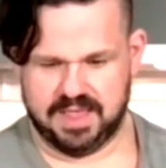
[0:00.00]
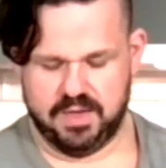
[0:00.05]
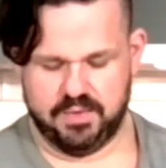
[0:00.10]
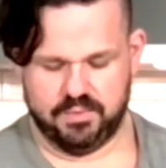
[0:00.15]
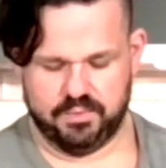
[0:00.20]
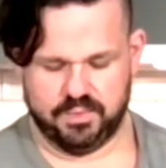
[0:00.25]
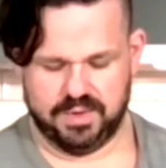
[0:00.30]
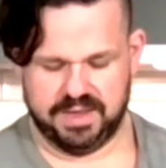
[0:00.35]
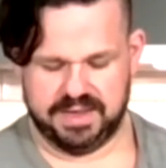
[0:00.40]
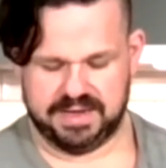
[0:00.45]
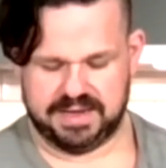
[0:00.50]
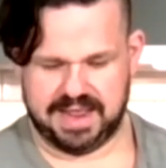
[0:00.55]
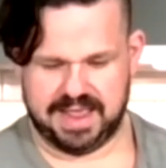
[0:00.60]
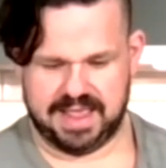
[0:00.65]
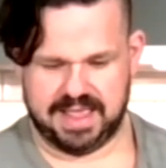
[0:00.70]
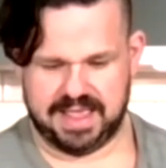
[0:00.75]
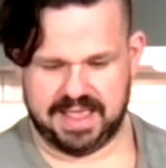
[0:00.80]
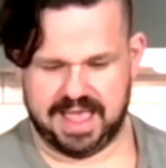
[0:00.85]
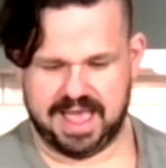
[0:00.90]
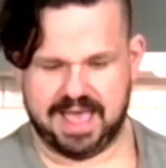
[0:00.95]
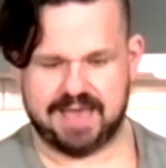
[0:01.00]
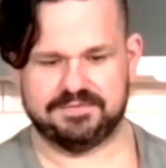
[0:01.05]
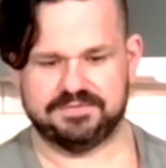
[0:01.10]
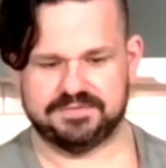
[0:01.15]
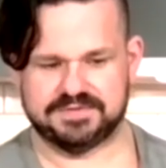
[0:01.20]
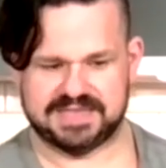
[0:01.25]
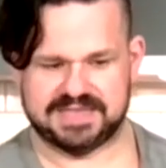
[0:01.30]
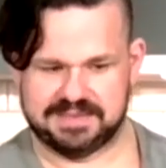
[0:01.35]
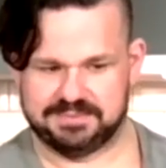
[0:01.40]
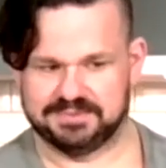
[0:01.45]
one
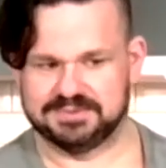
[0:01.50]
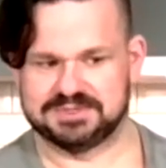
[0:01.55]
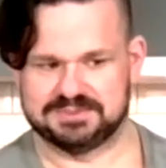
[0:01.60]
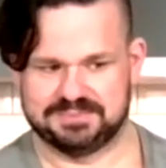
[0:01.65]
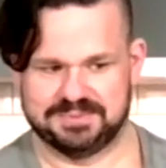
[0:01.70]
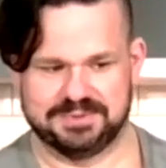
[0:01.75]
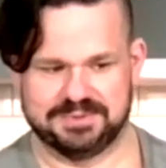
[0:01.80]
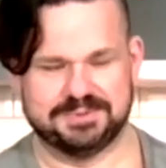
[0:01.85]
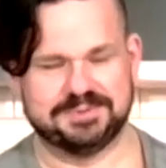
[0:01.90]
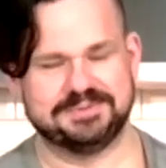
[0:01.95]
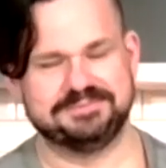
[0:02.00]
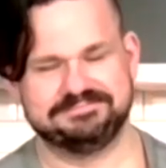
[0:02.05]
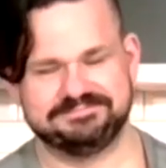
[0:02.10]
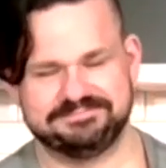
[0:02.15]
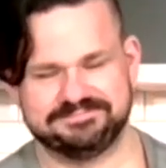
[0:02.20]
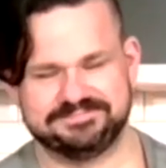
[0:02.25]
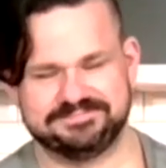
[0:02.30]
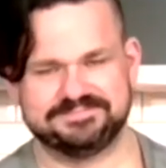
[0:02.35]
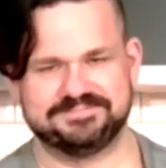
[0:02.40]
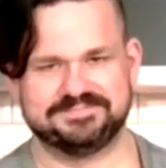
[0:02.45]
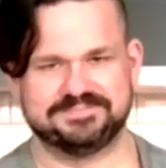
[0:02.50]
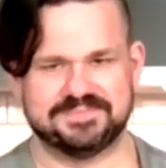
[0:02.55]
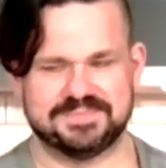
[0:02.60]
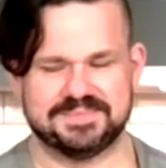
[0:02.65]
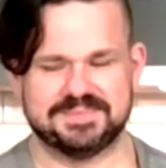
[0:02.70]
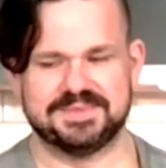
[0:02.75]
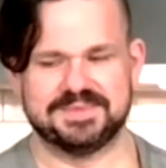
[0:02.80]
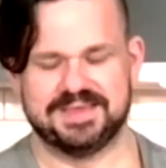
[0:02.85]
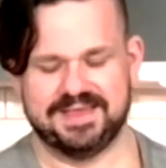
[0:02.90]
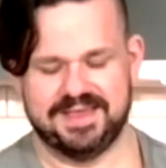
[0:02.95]
half tablespoon
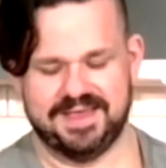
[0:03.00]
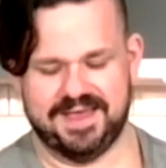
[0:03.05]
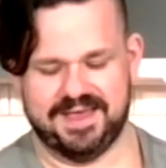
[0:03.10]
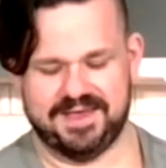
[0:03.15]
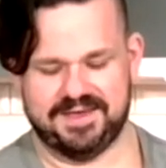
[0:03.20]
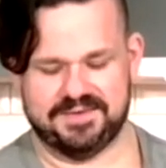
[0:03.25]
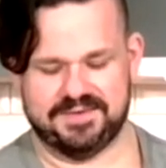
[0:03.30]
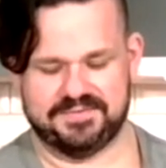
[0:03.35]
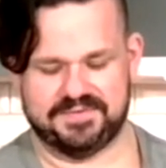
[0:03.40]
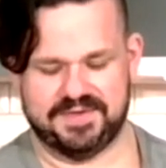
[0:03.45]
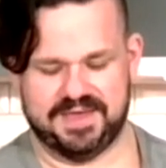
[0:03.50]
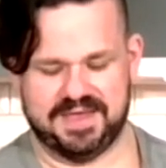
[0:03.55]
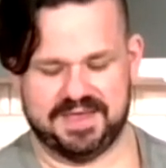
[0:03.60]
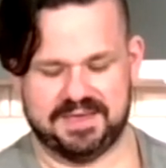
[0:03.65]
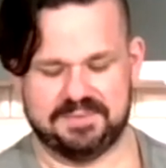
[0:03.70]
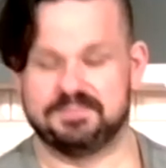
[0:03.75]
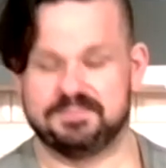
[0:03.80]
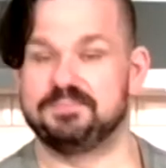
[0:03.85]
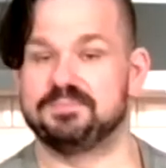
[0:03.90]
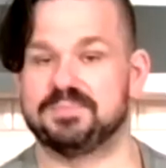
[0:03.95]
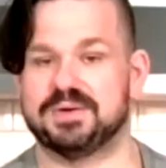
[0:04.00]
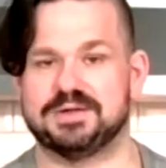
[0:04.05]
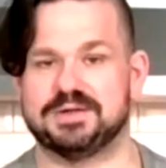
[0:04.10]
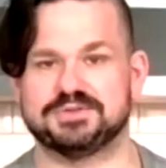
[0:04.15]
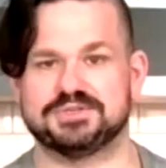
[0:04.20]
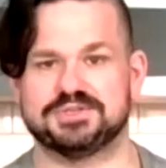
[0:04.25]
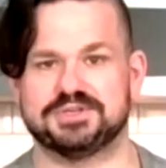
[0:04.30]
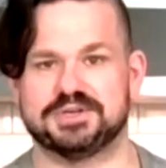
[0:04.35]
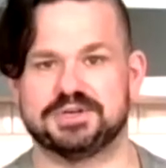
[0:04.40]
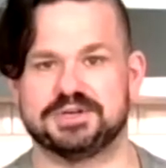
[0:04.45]
of uh, brown
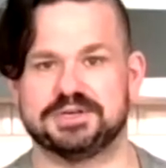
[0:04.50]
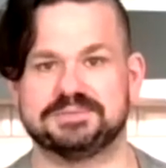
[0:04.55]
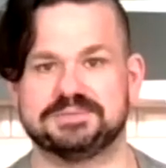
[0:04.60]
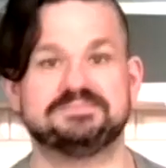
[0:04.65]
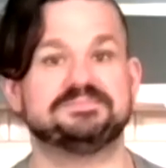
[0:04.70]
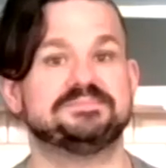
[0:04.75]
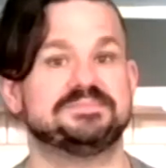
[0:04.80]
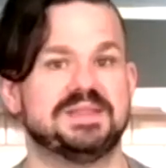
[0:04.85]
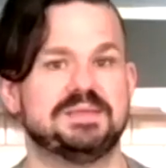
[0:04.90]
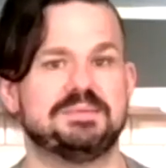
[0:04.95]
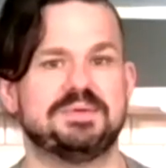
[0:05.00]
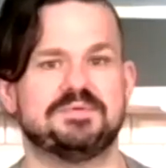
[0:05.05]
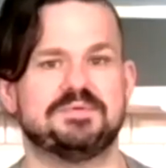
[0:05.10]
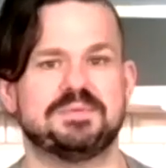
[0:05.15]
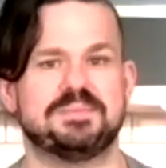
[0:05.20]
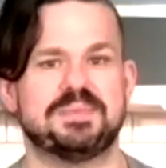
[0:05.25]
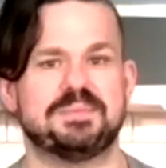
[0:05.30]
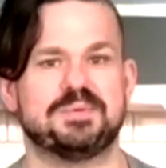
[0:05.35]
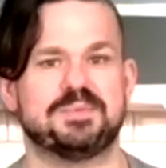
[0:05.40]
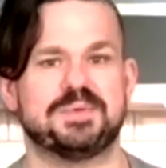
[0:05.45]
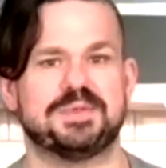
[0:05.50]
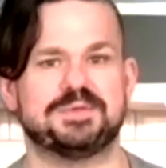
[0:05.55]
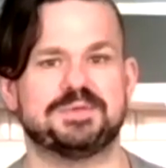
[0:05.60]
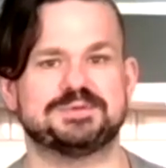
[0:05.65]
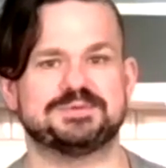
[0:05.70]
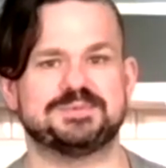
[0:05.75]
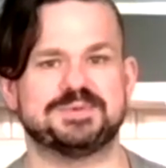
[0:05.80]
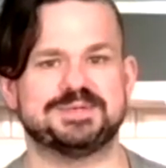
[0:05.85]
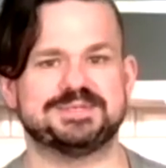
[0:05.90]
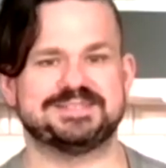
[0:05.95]
sugar. Let me remember what
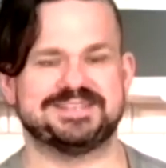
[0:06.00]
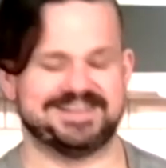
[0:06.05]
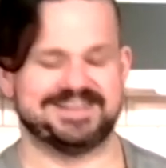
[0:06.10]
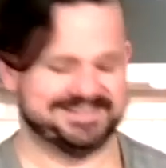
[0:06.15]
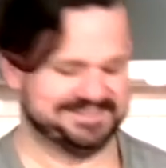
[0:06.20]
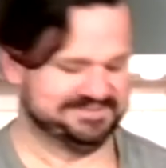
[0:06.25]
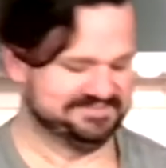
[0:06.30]
those words are.